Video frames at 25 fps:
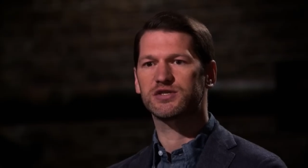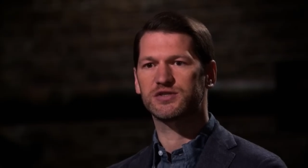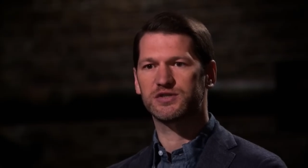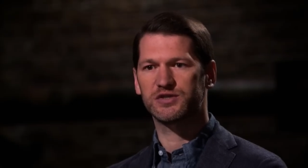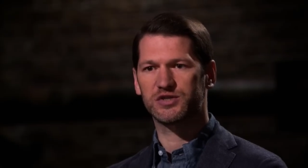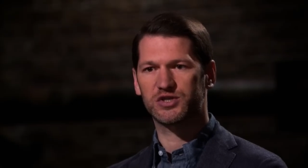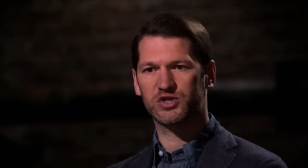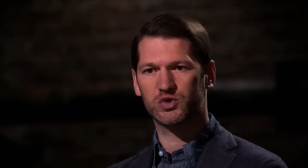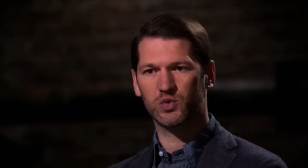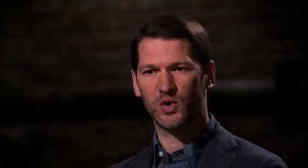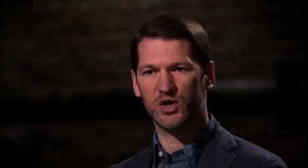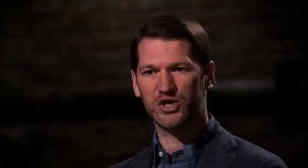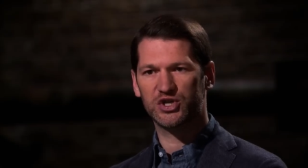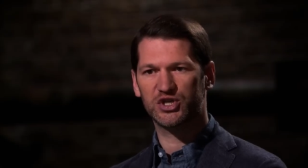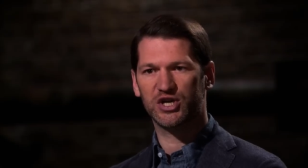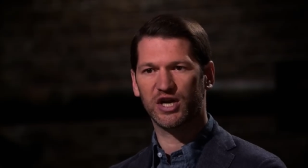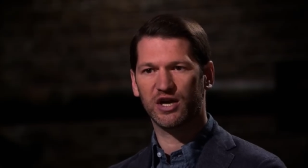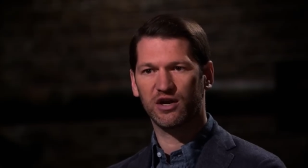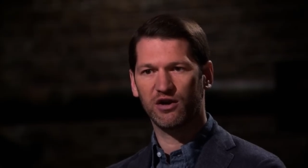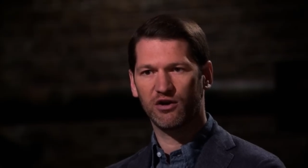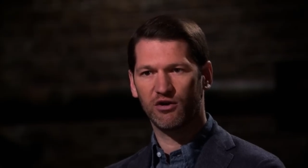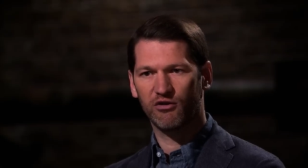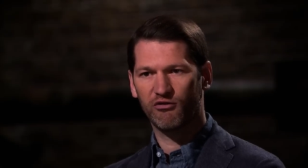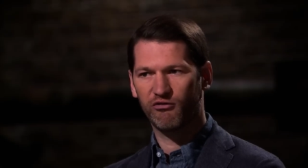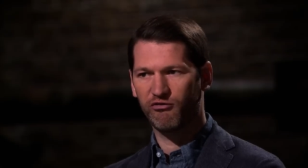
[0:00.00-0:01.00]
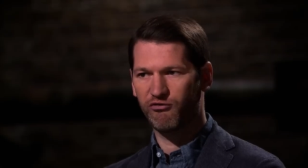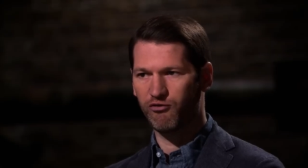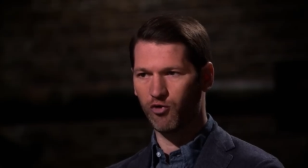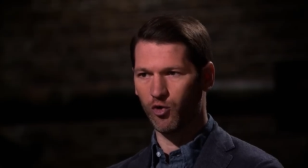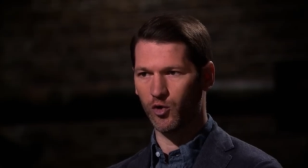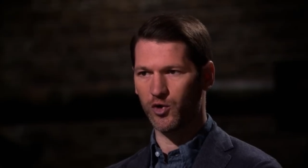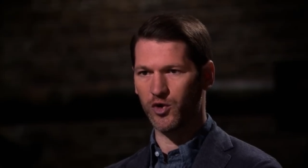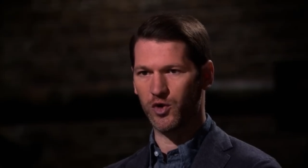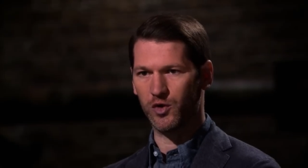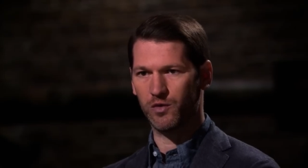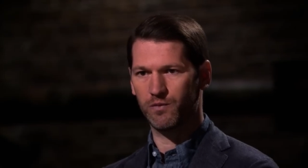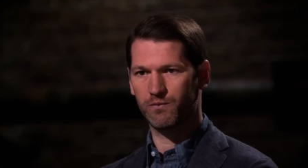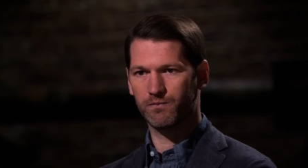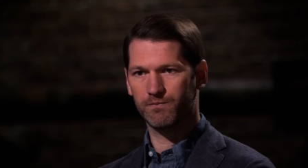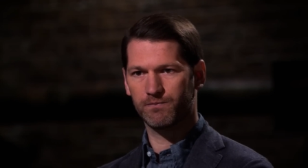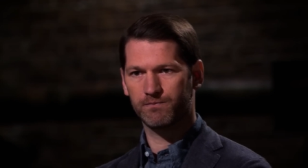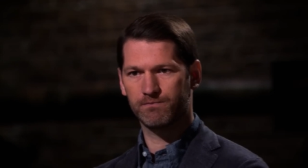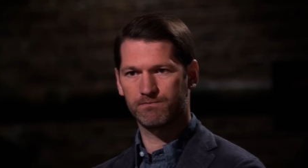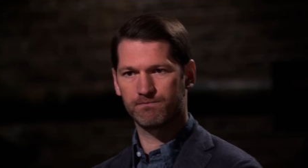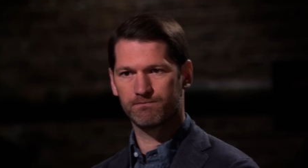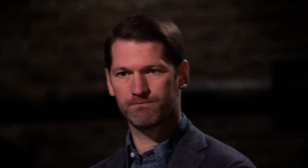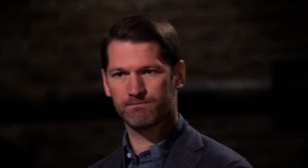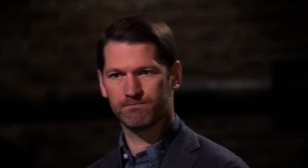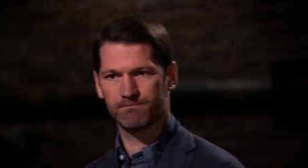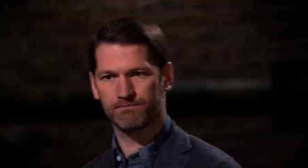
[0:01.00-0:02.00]
a gas bill, for instance, and
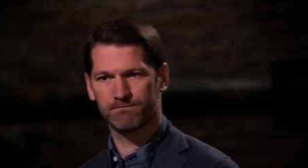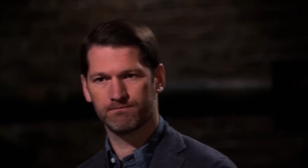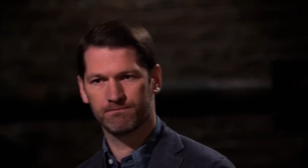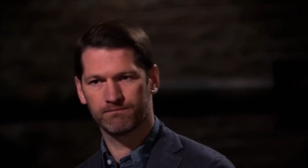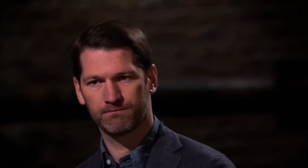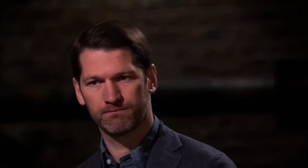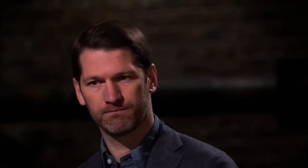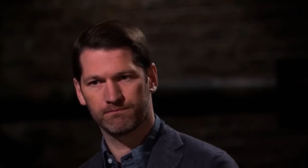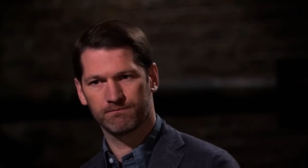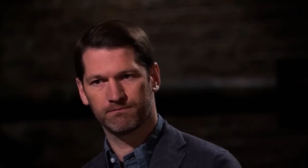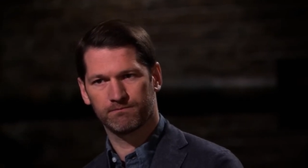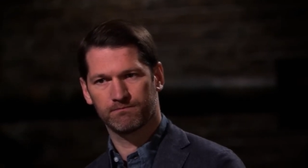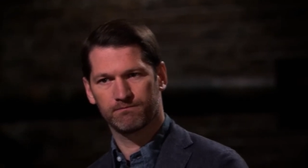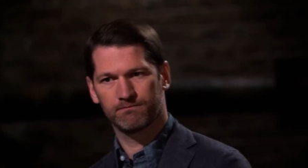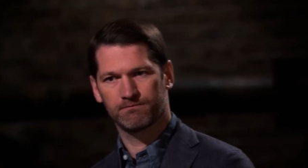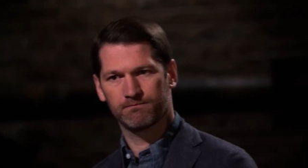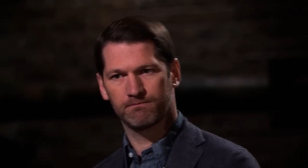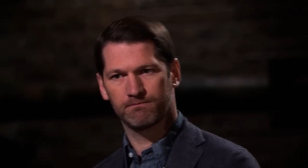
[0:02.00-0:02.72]
automatically every 12